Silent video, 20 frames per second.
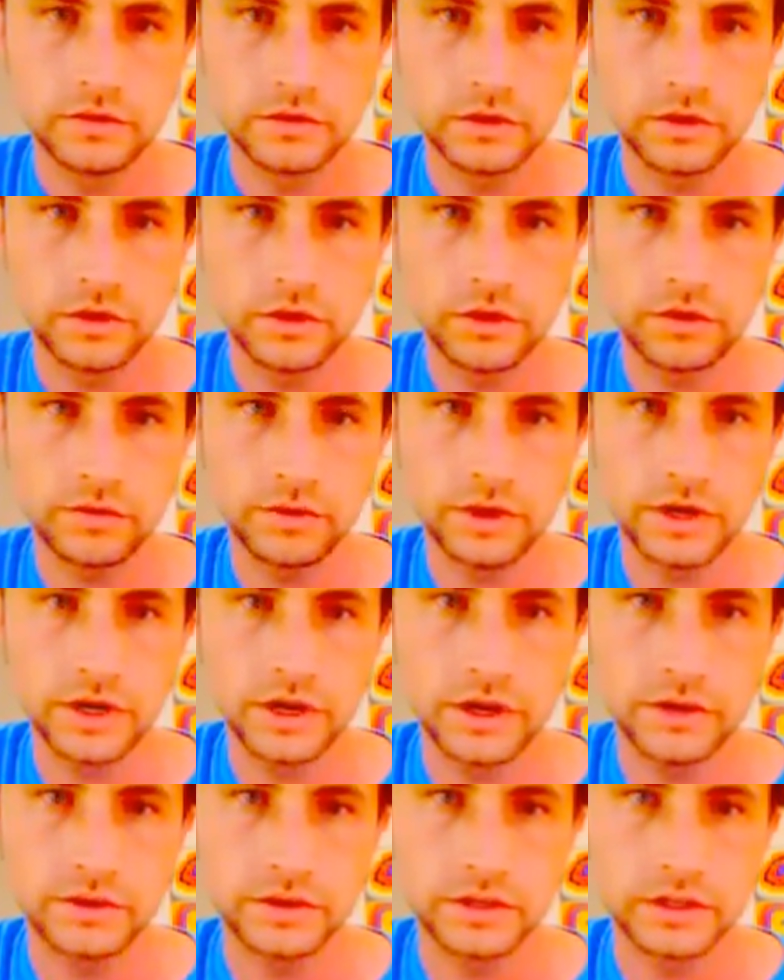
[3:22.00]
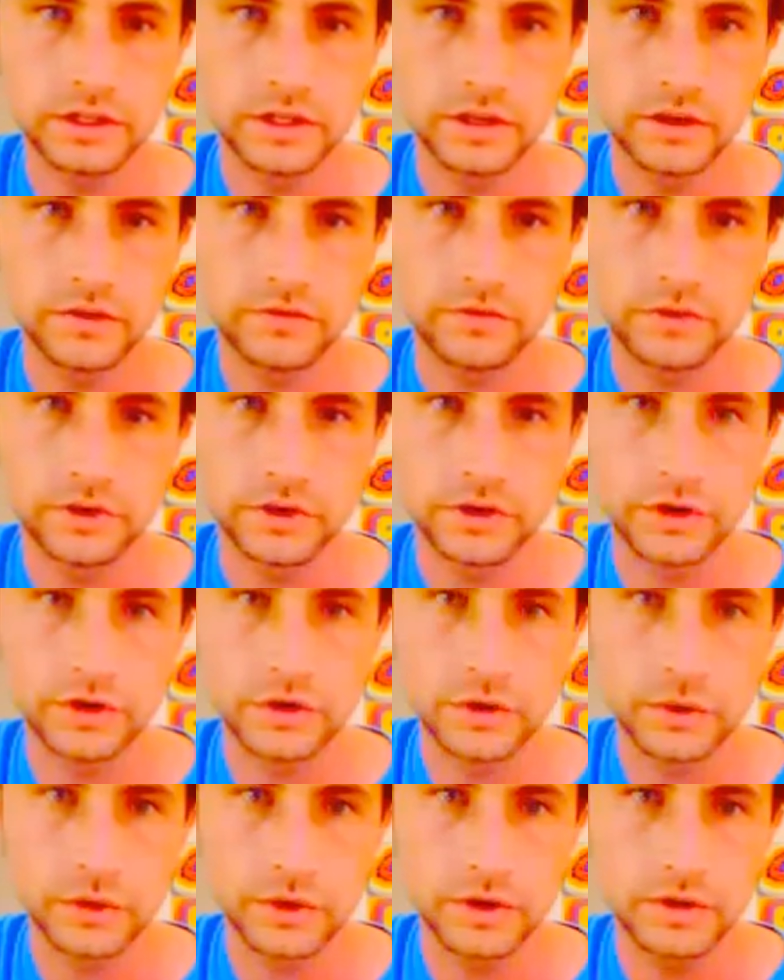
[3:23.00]
So the 3 notes, it's an
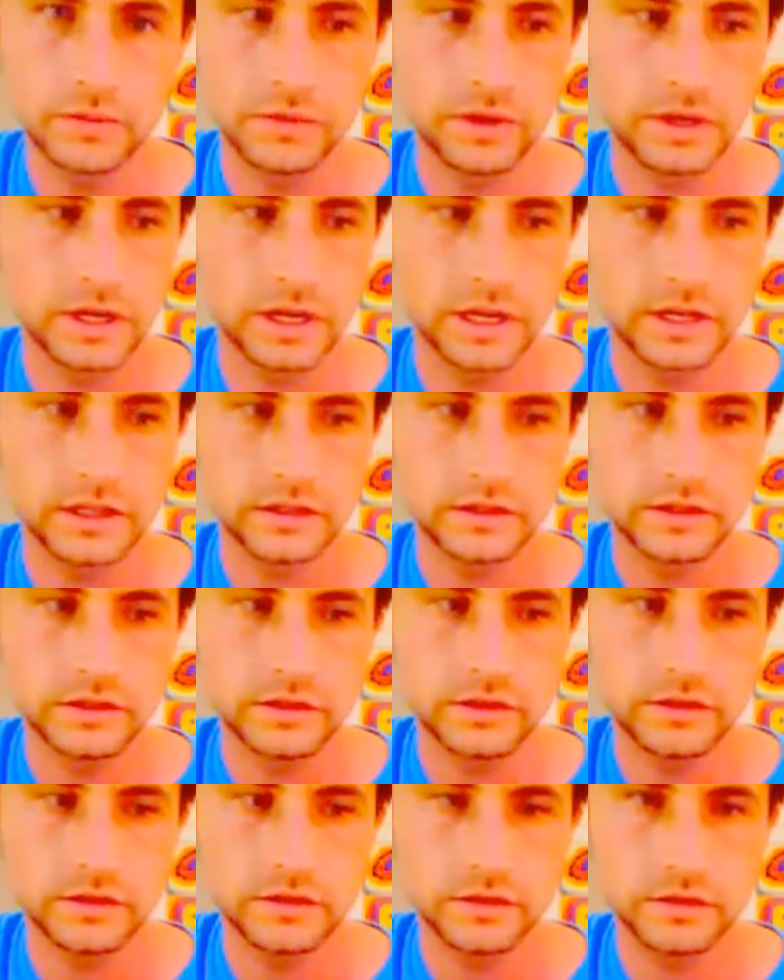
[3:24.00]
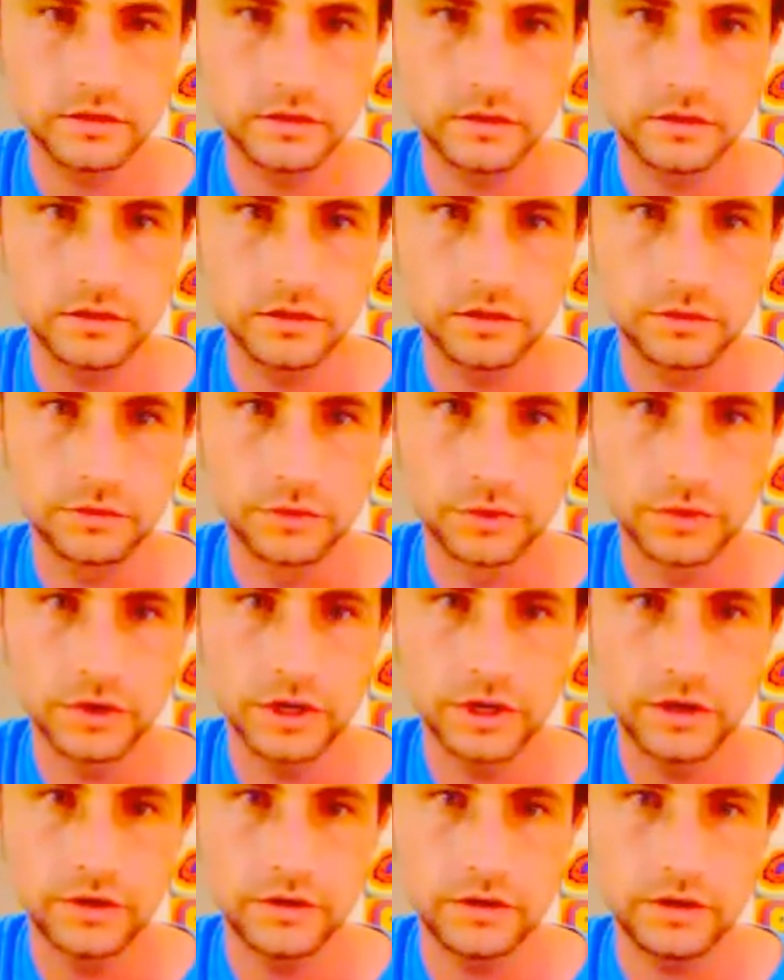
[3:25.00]
inverted chord because the root
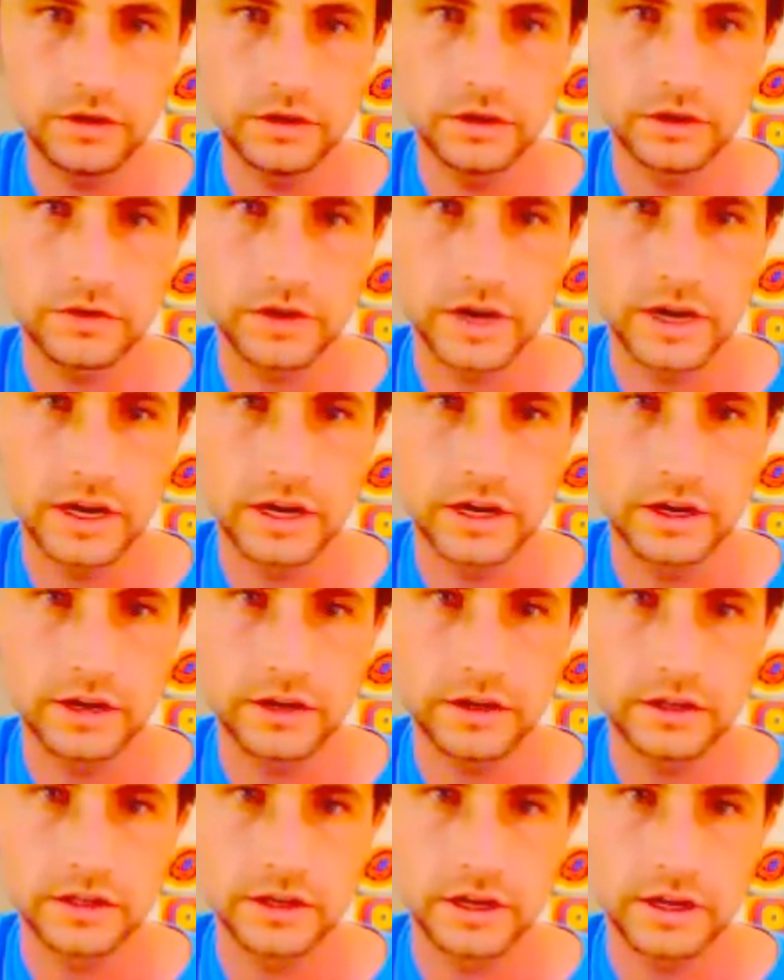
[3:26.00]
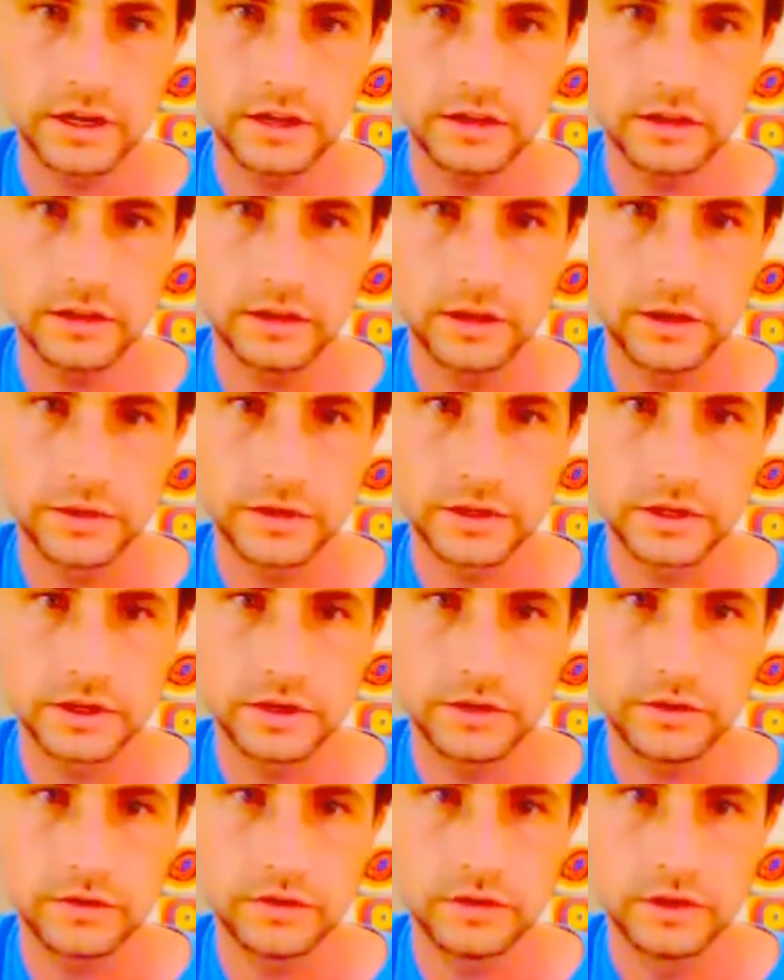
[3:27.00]
note is right here. It's not the lowest
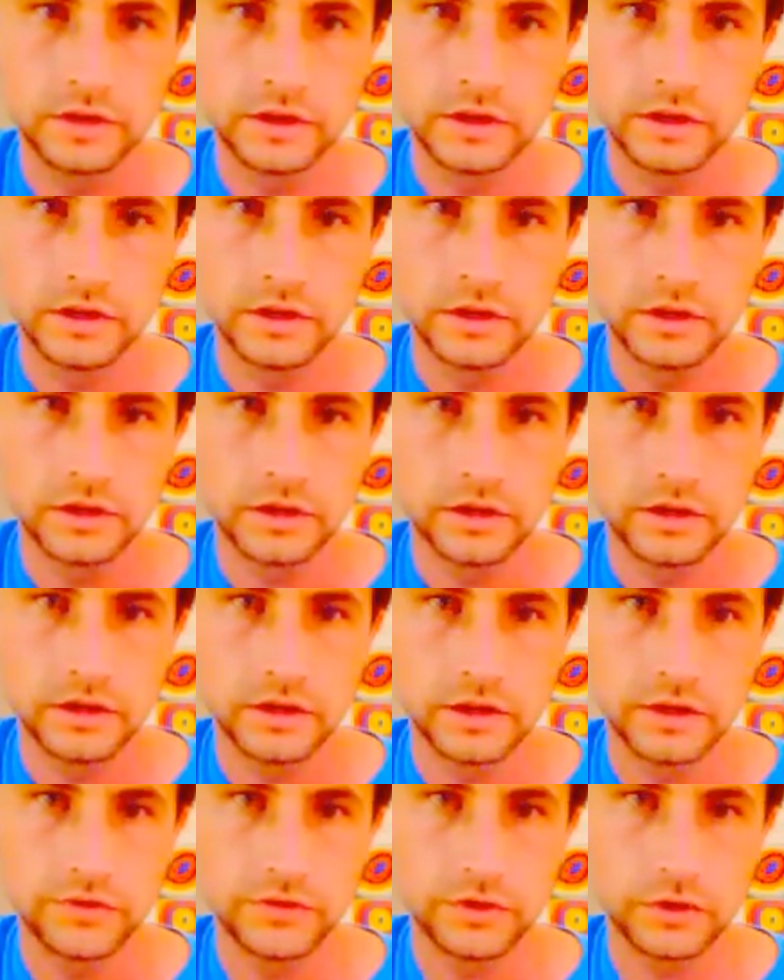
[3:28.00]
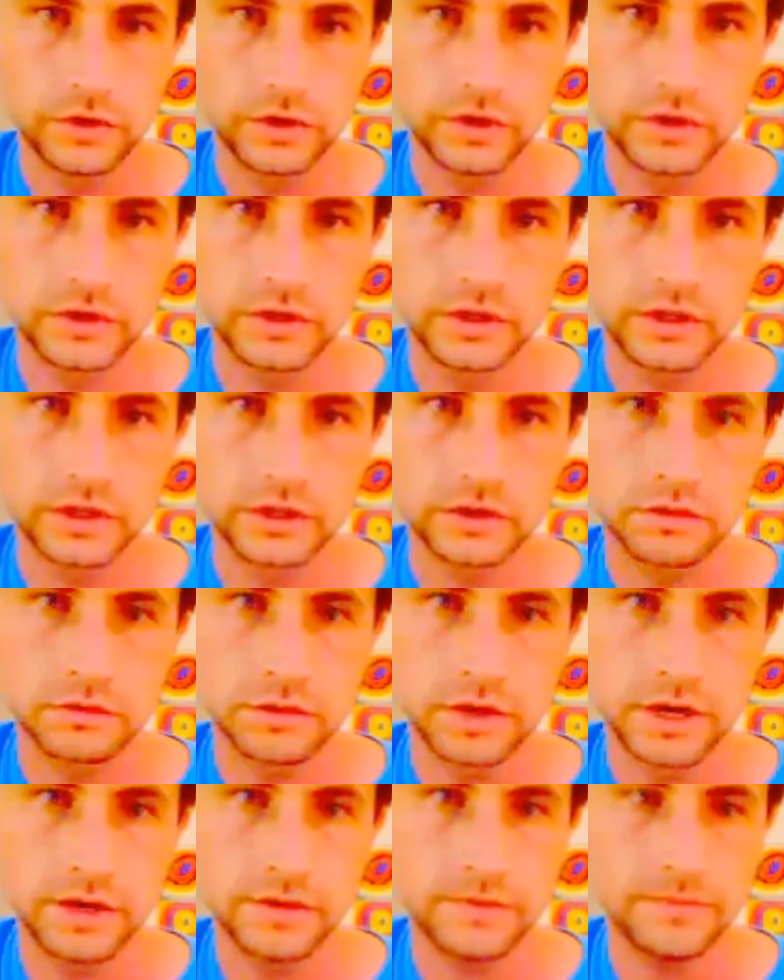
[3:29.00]
note. If you're only using these
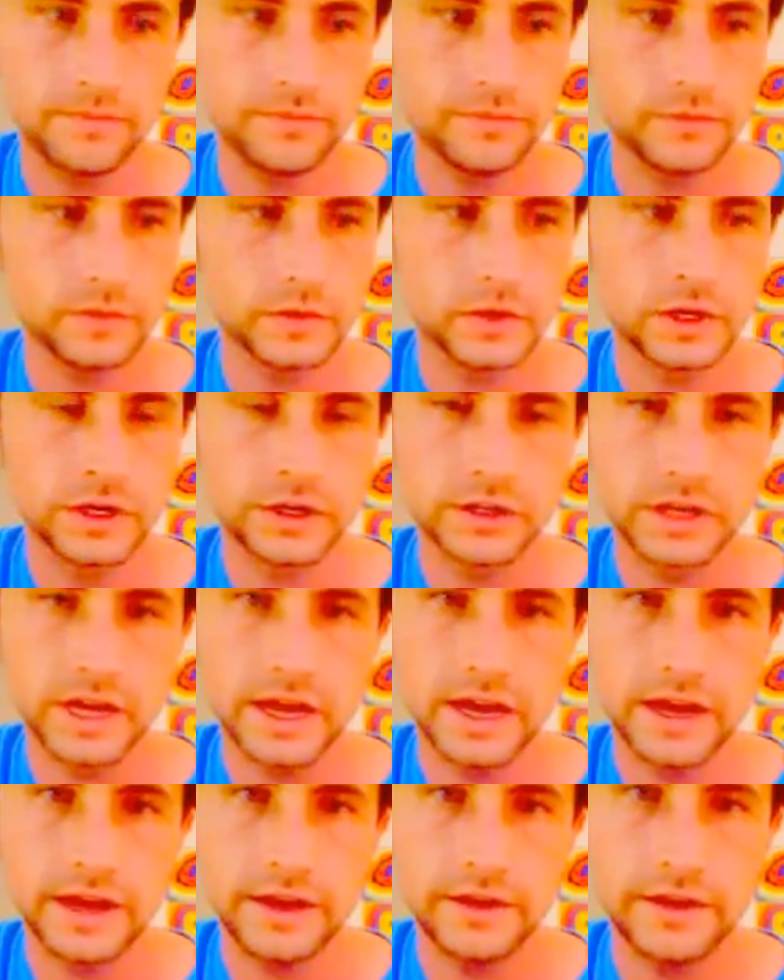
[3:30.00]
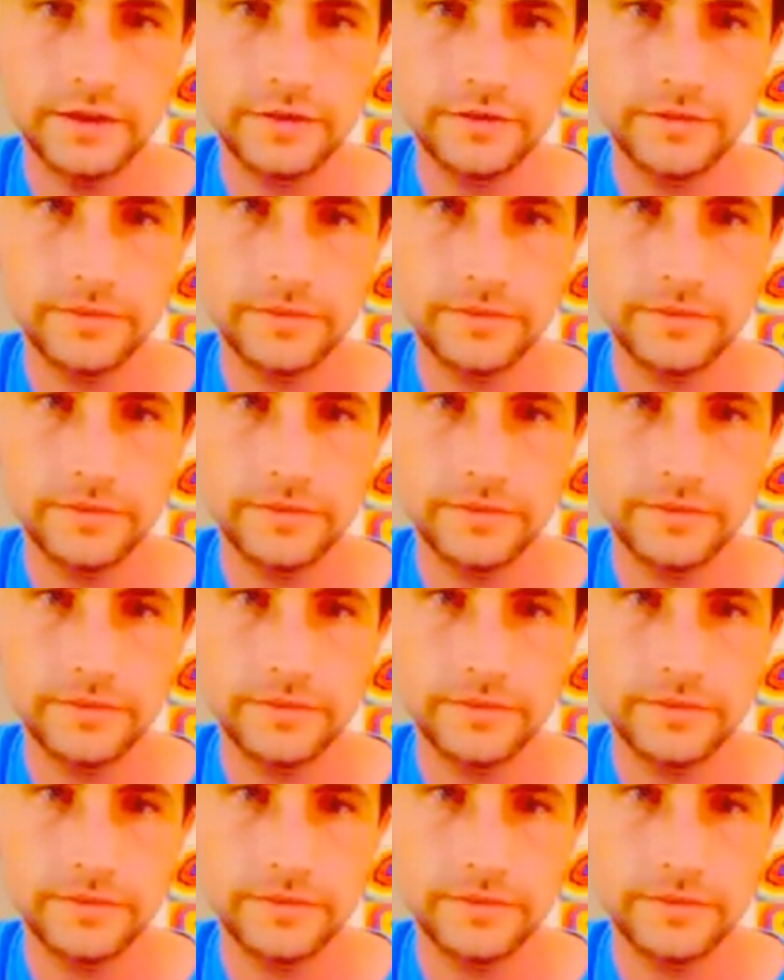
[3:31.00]
3, so here's A.